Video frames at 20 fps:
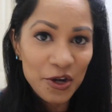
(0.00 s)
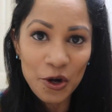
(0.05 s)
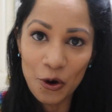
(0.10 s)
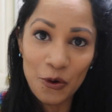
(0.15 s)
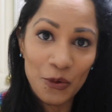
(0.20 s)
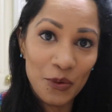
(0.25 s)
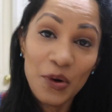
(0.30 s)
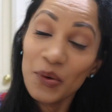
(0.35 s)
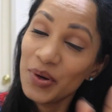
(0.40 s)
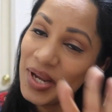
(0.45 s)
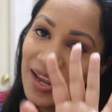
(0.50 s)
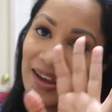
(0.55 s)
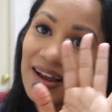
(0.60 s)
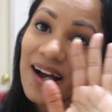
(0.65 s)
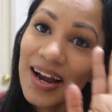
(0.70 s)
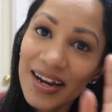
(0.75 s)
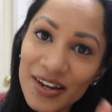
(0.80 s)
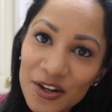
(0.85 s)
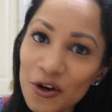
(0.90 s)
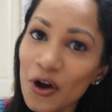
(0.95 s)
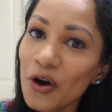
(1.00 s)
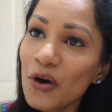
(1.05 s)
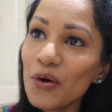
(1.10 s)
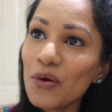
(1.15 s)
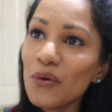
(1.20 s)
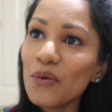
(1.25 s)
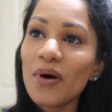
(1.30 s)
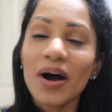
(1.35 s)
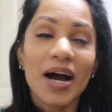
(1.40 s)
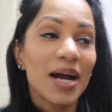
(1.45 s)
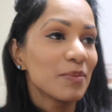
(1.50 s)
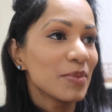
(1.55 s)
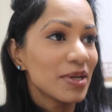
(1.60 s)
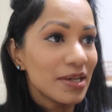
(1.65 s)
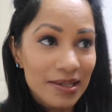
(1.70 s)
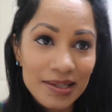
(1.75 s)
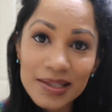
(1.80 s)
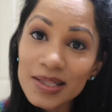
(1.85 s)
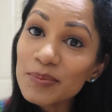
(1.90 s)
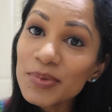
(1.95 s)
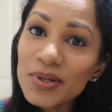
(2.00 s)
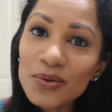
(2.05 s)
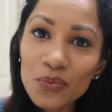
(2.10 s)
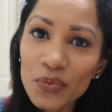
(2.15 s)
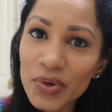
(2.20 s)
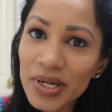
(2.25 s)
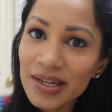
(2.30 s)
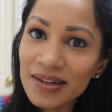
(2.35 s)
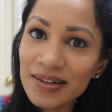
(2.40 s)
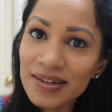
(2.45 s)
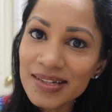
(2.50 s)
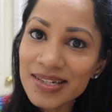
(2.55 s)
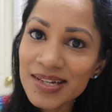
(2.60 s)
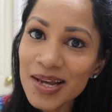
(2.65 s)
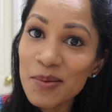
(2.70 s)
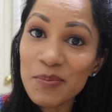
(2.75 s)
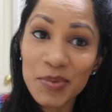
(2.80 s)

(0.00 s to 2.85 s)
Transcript: know, okay, I know I'm a little bit weird